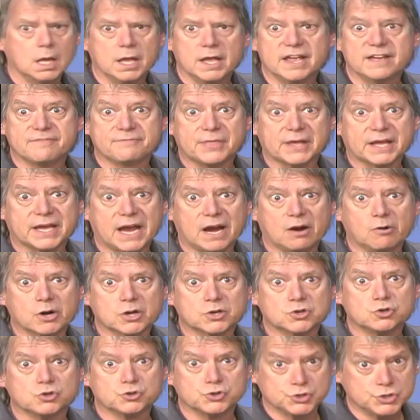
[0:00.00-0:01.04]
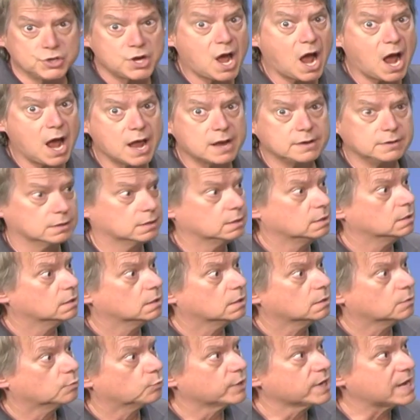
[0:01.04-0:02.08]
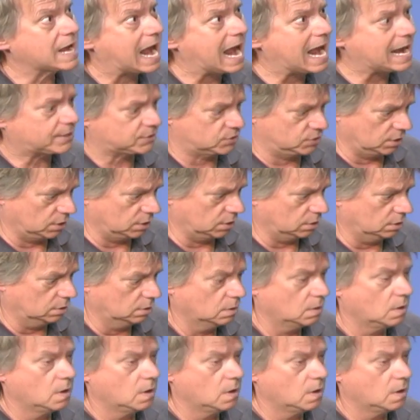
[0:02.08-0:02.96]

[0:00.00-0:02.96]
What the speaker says: If the character's not reacting,